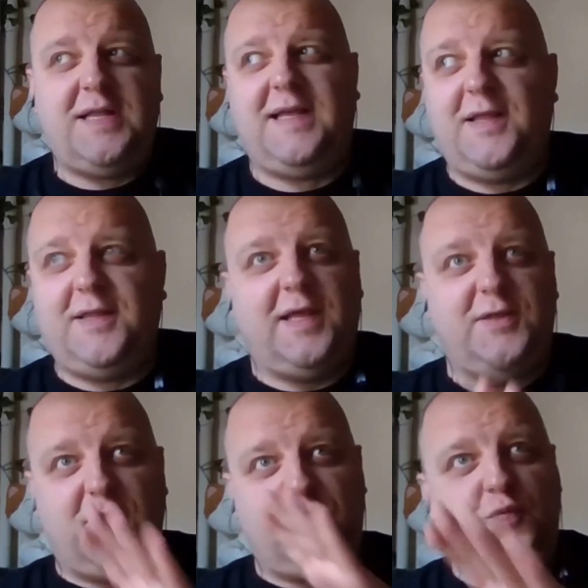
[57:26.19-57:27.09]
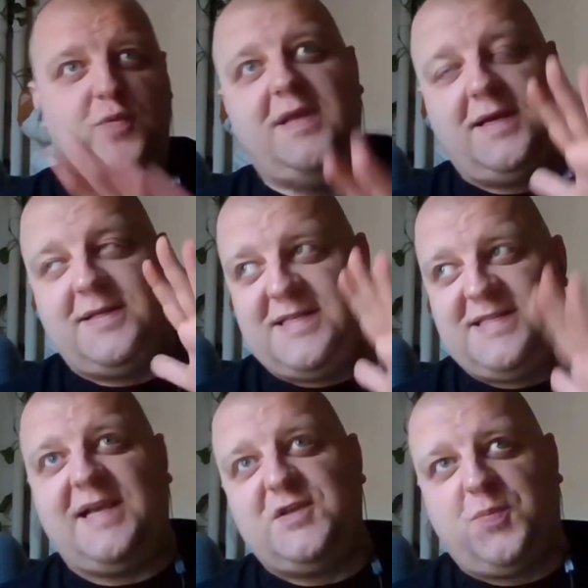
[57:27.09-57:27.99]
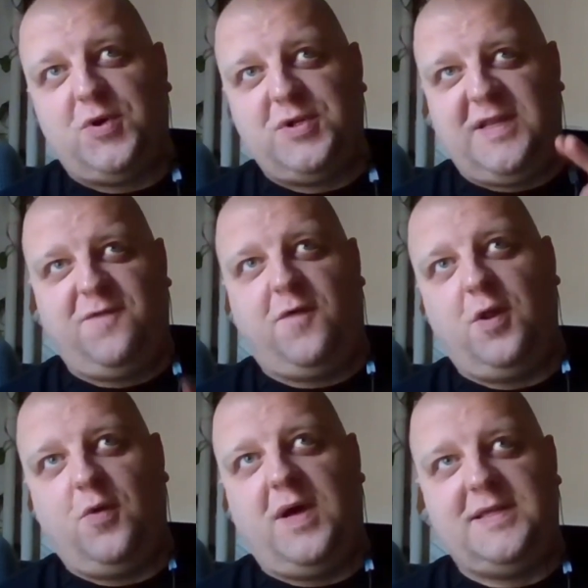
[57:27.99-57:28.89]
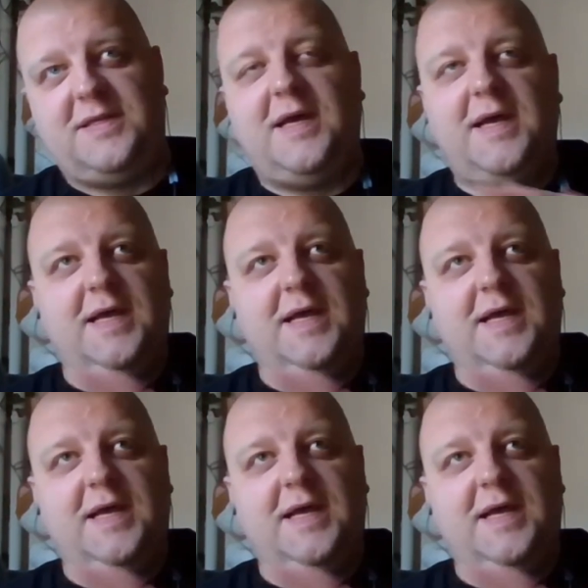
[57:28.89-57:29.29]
the second sport that I follow, and